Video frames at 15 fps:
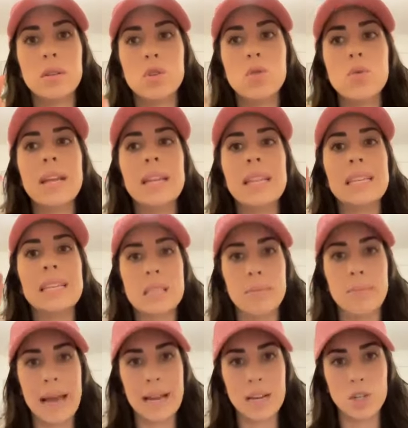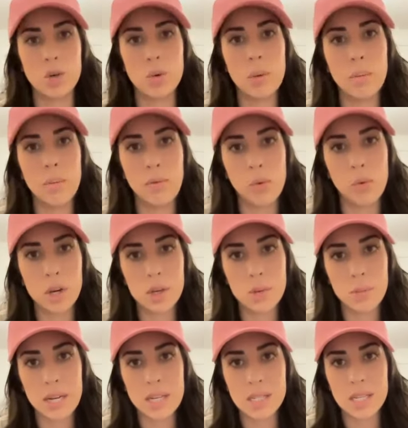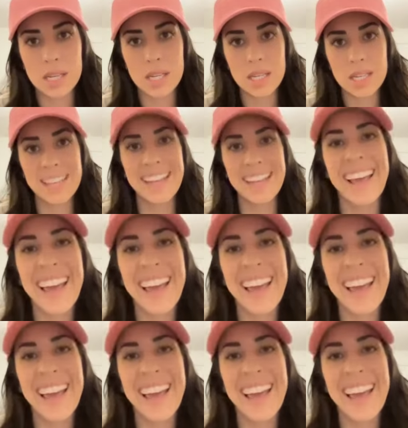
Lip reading: you can listen back to it before you press send.